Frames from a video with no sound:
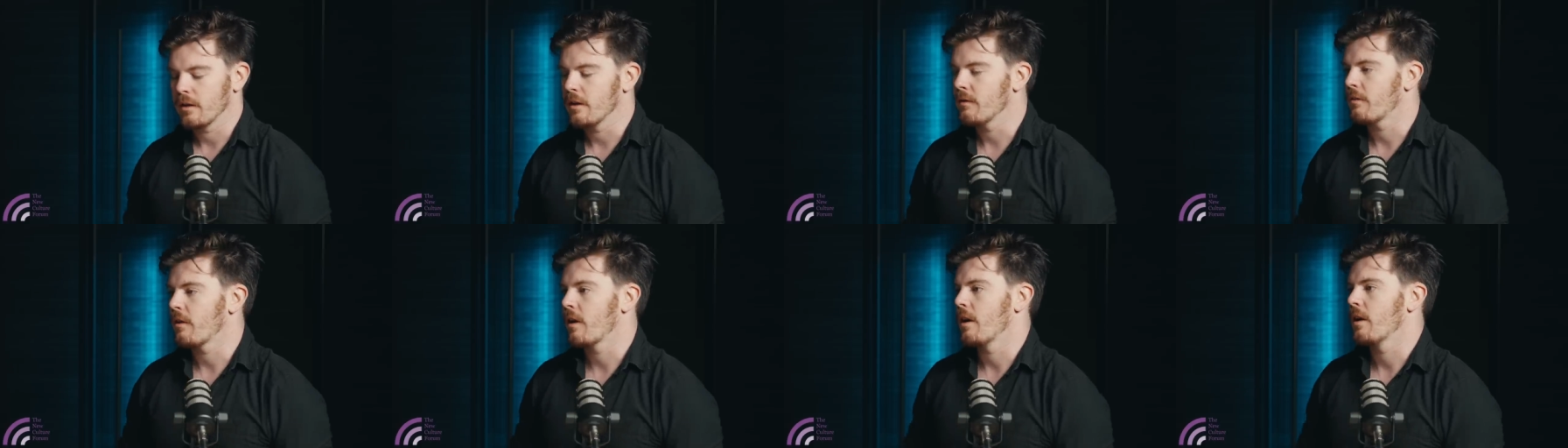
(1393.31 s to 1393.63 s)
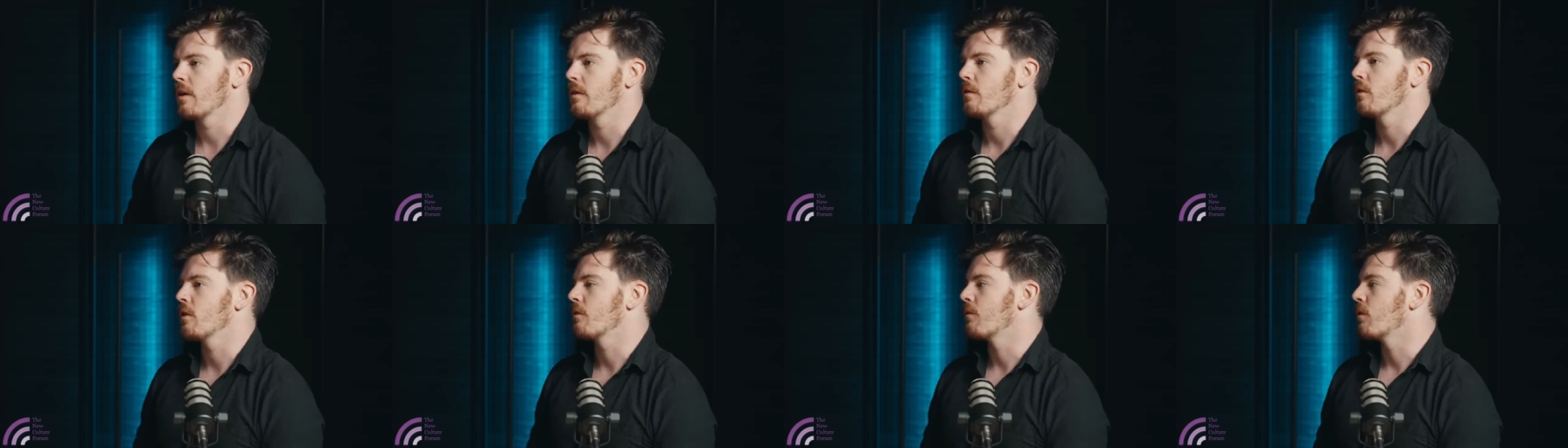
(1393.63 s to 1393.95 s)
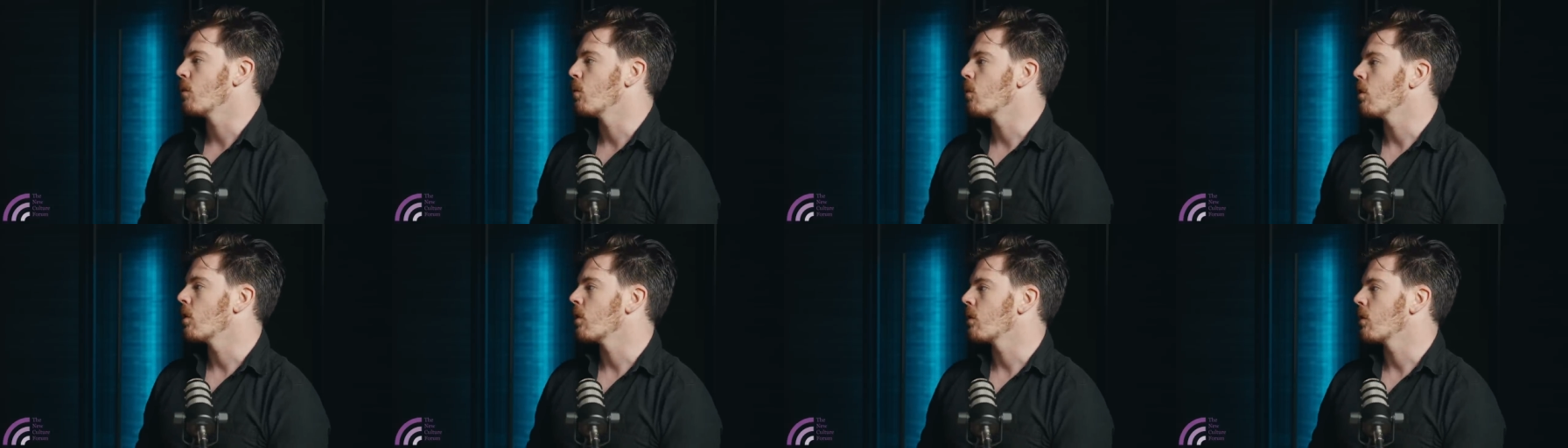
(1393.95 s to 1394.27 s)
if I look
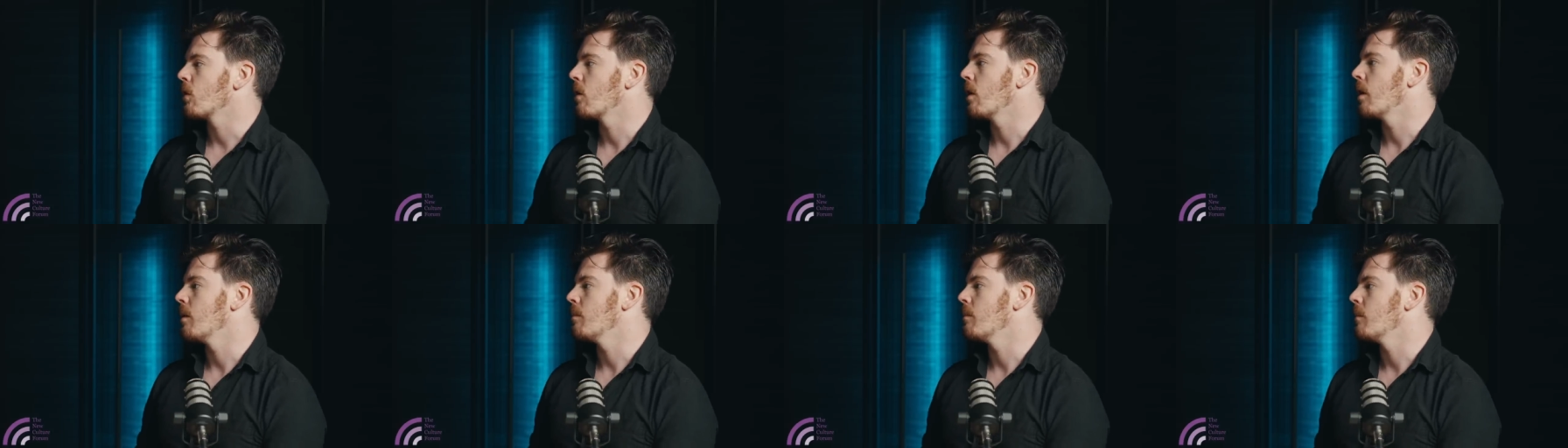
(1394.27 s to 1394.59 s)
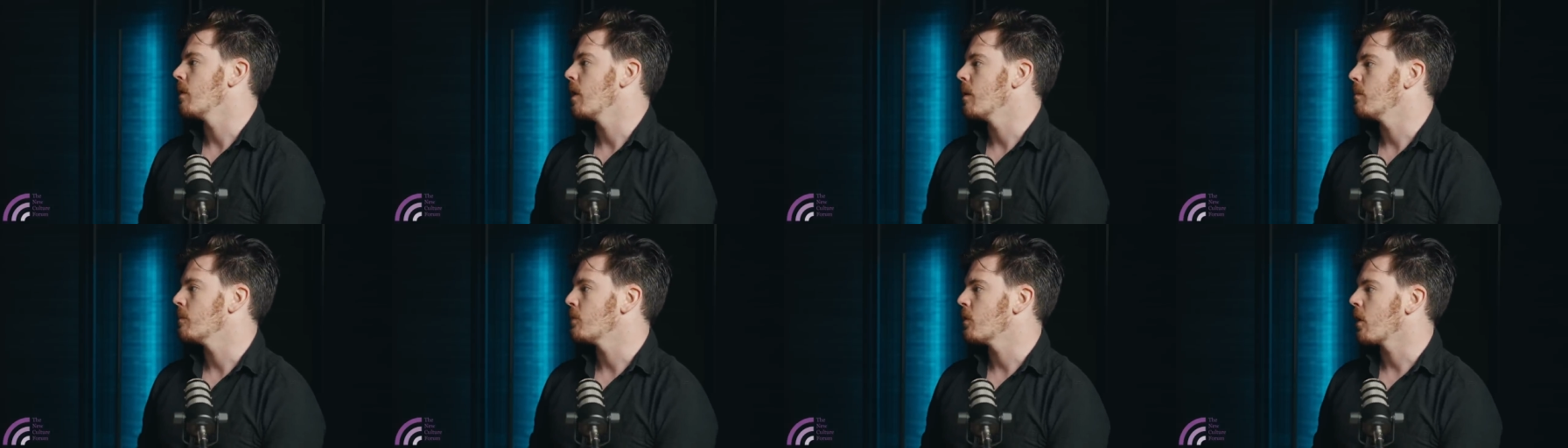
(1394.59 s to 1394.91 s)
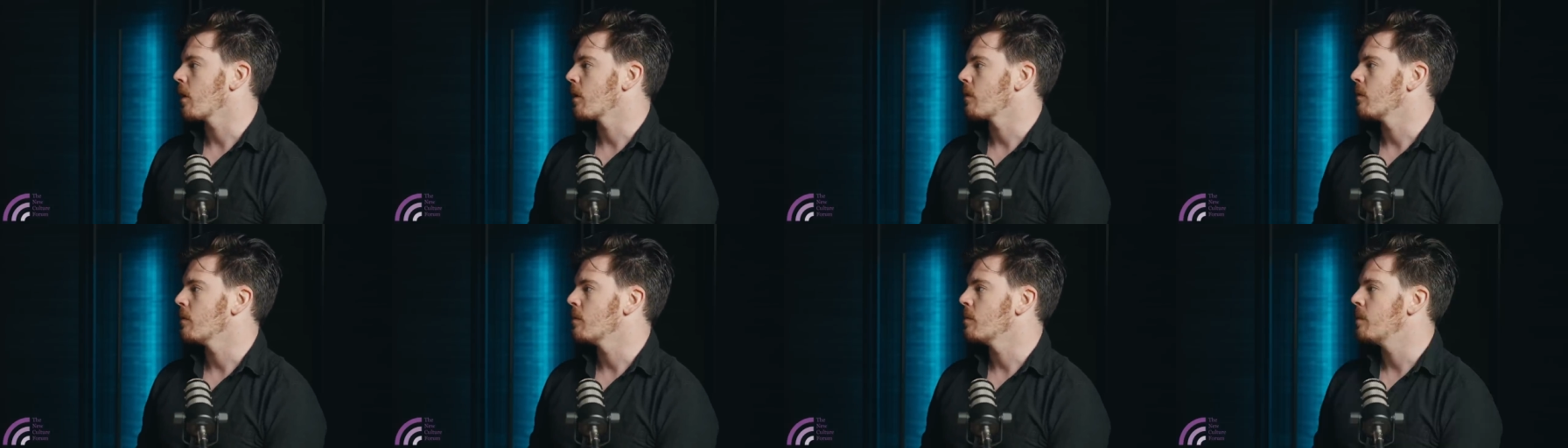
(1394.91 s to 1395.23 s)
for work or I'm I'm
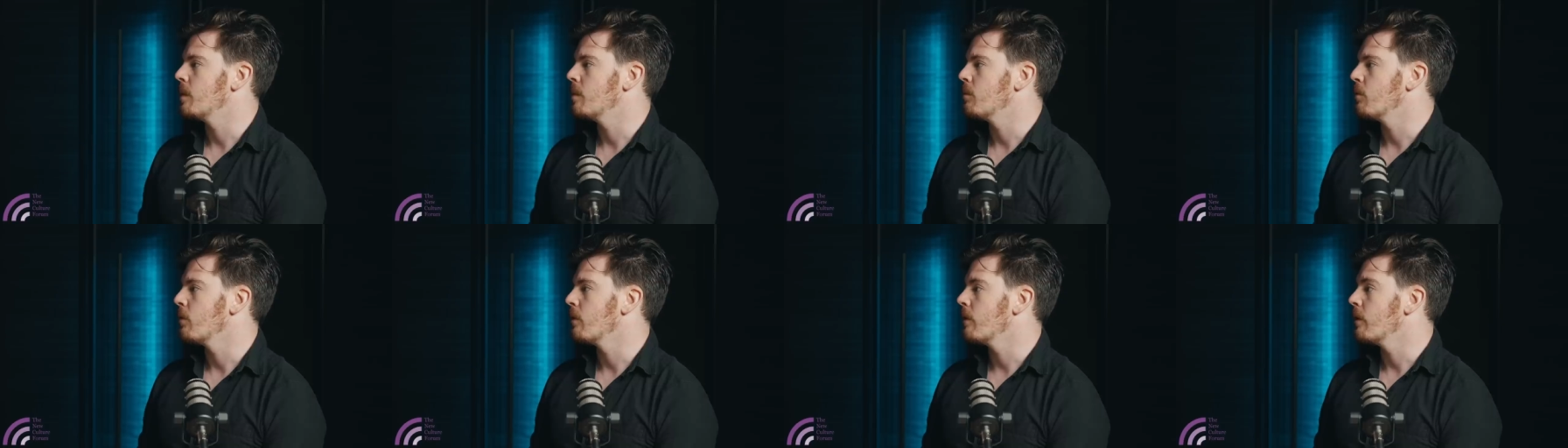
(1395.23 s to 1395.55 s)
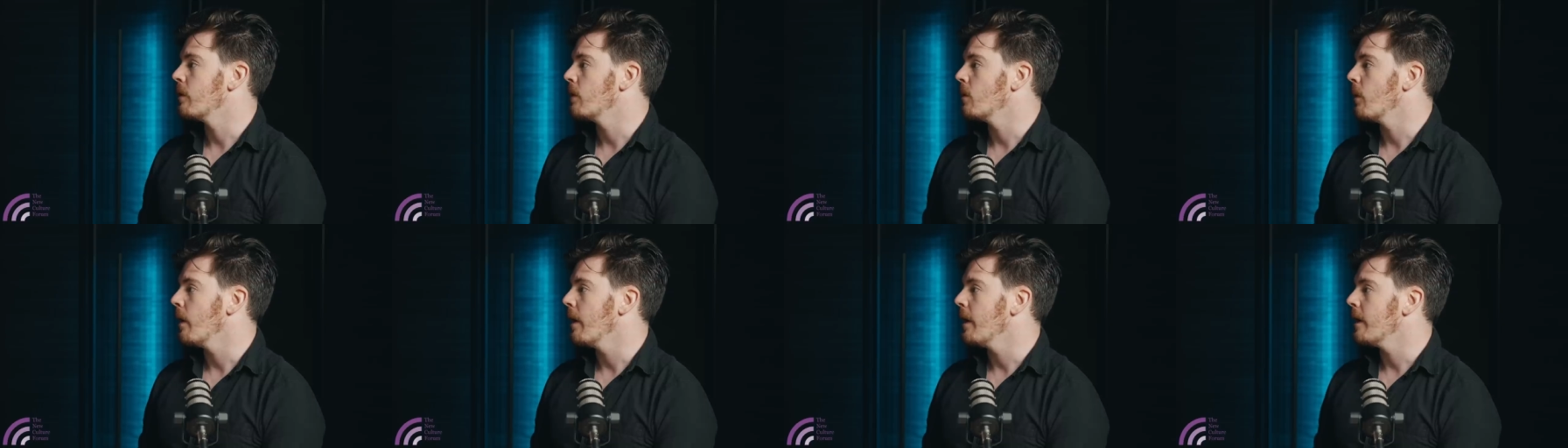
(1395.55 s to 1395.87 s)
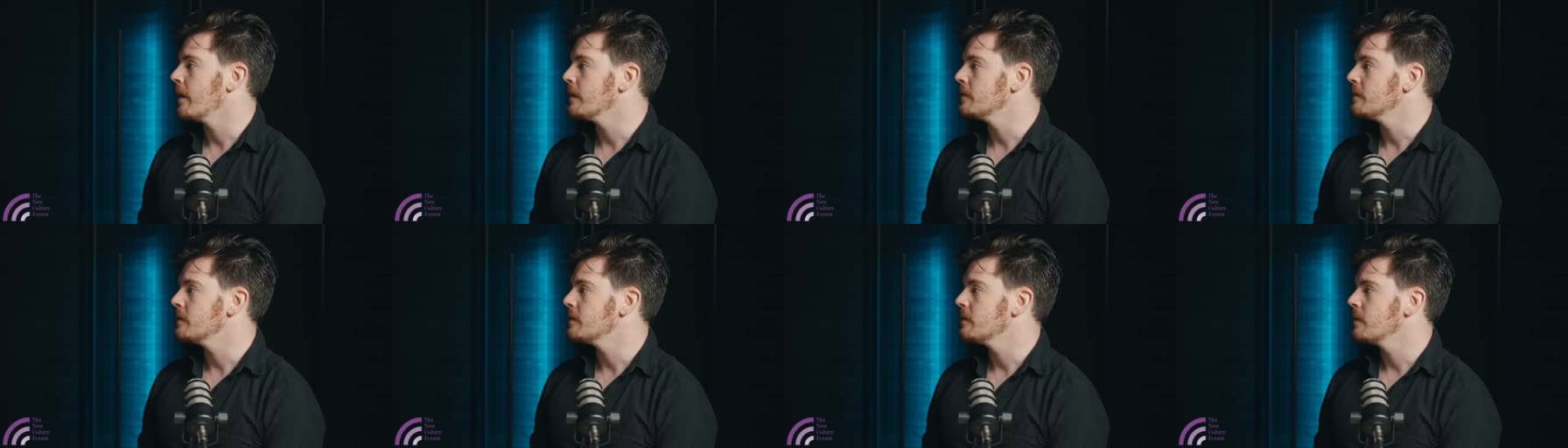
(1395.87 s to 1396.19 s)
talking with people in the
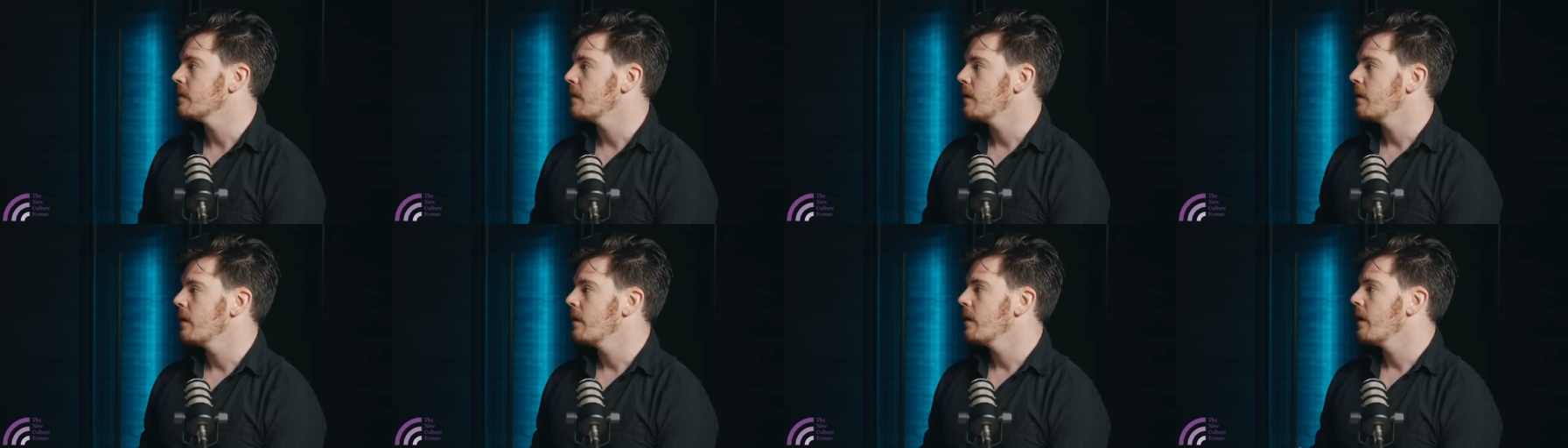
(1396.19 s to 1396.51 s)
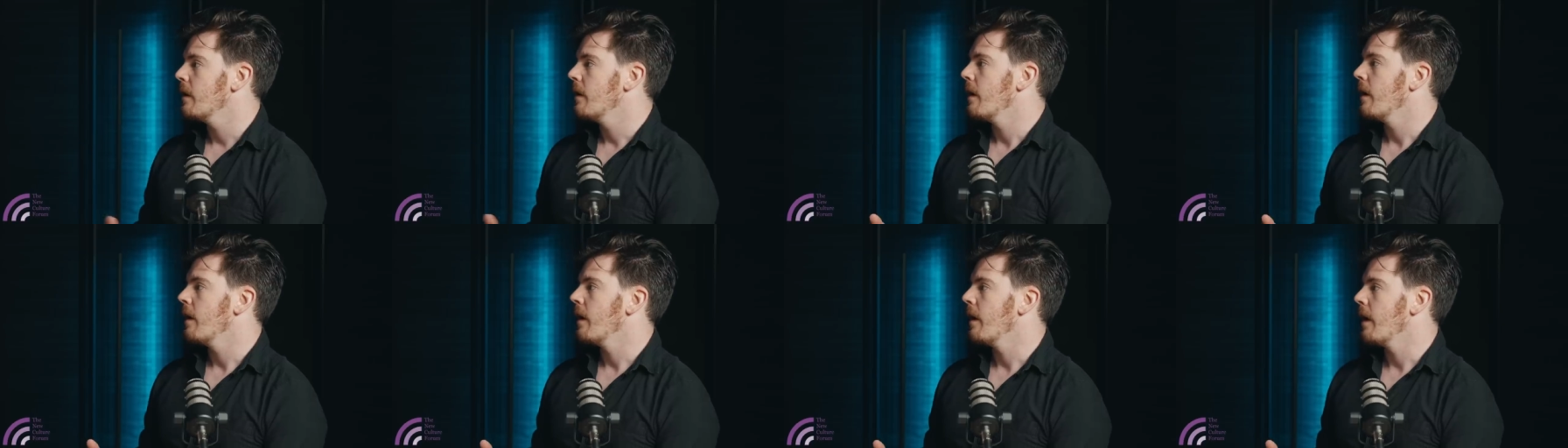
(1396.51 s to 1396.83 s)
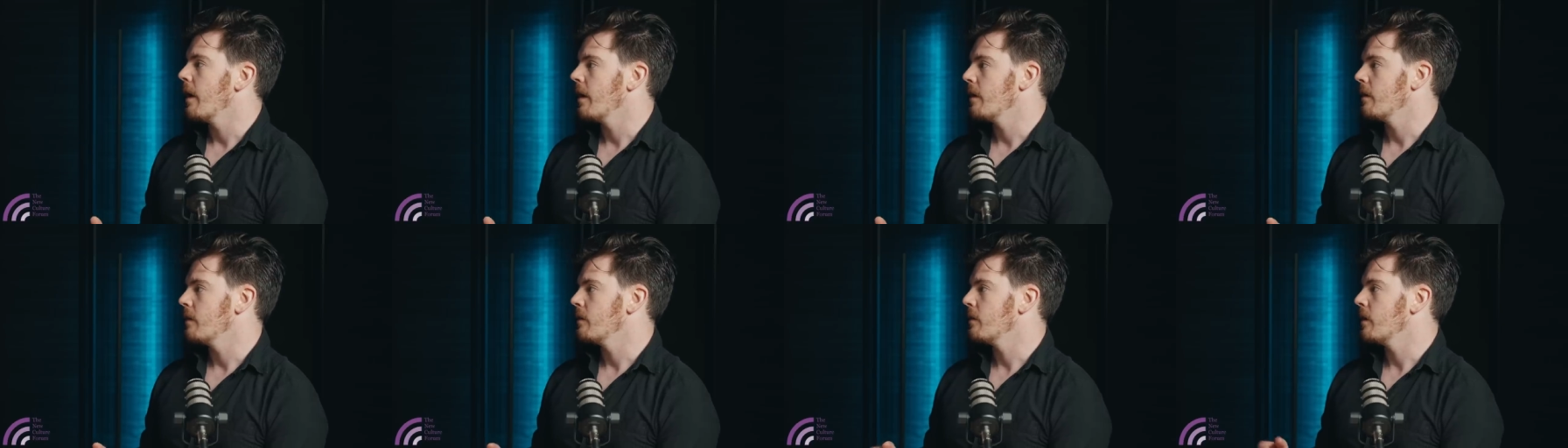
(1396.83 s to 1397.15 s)
US
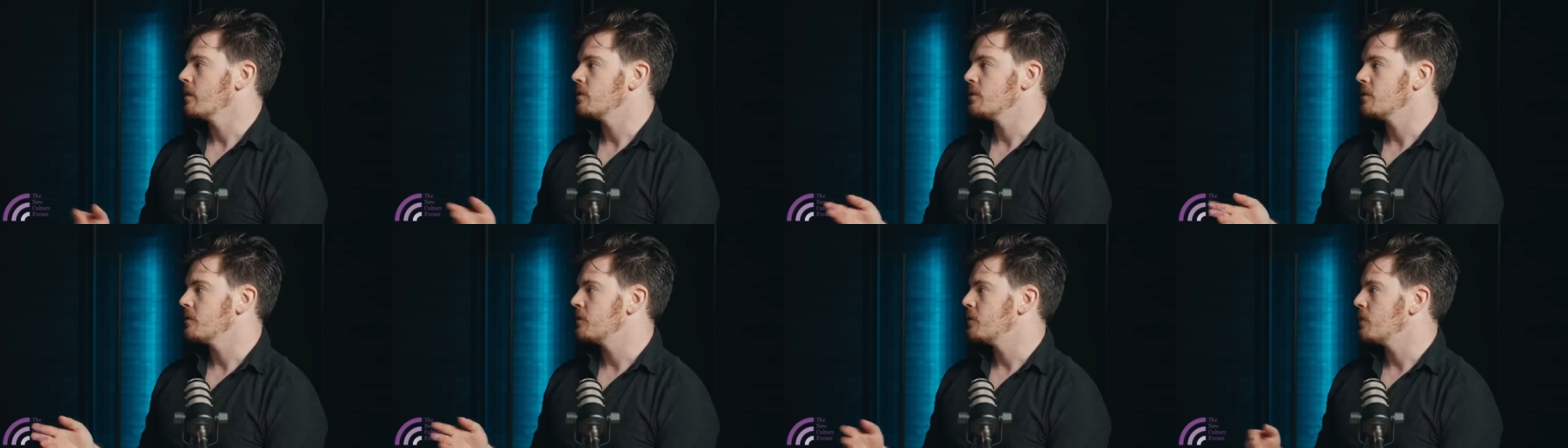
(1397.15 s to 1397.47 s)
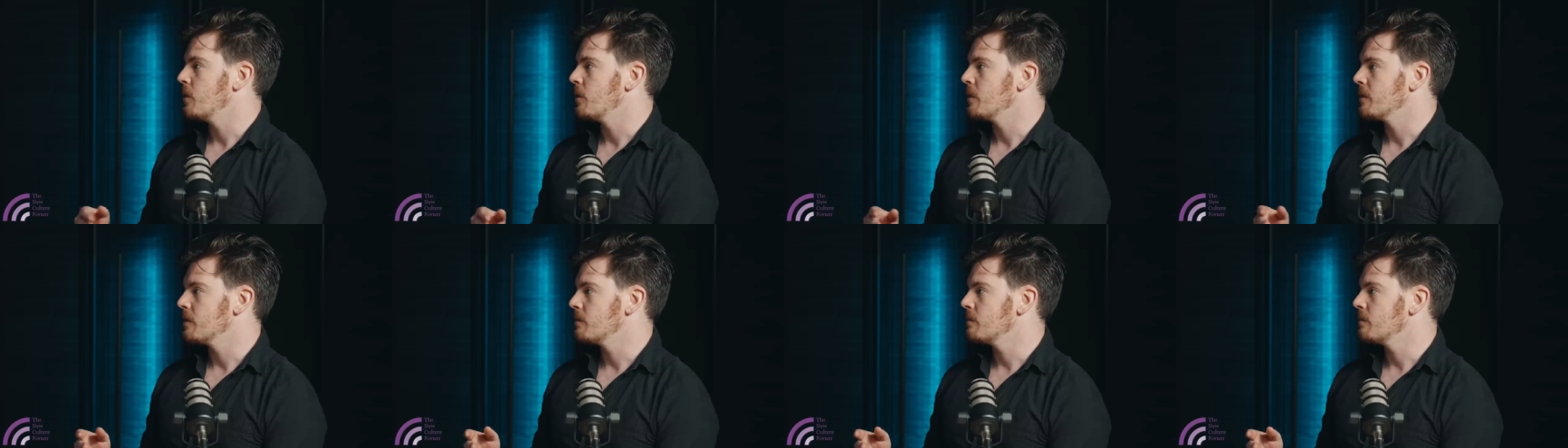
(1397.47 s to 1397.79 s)
and I just do a